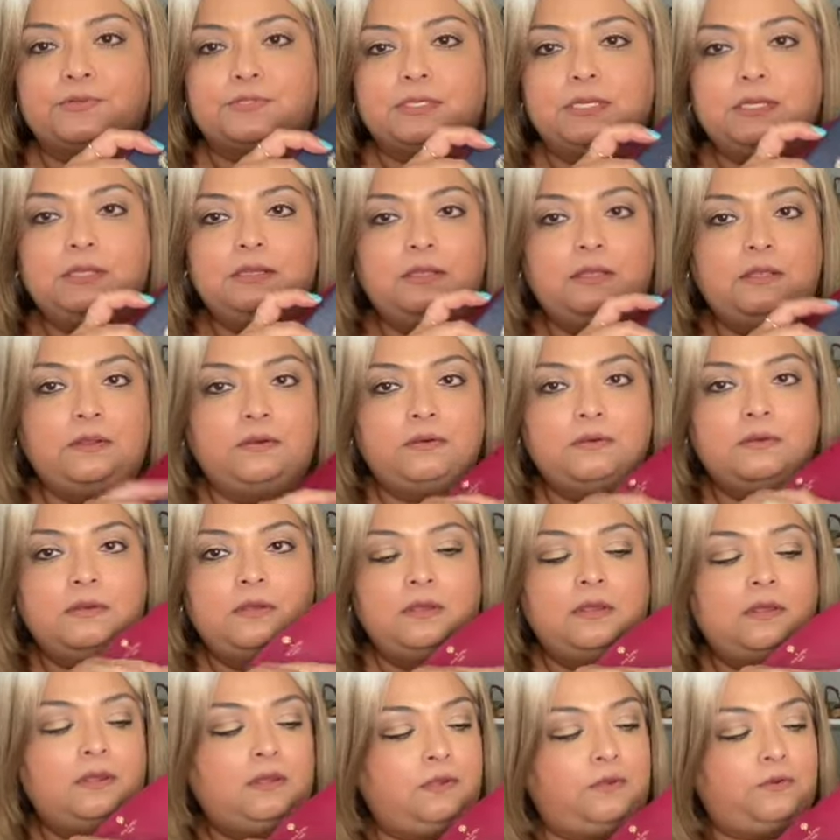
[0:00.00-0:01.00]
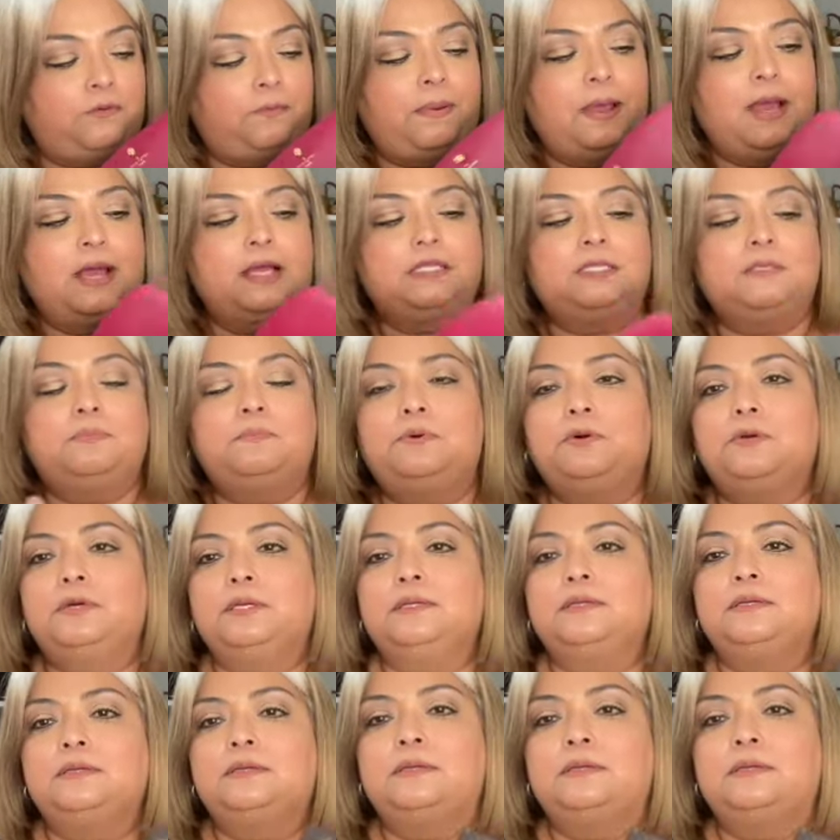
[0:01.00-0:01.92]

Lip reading: in here, your passport,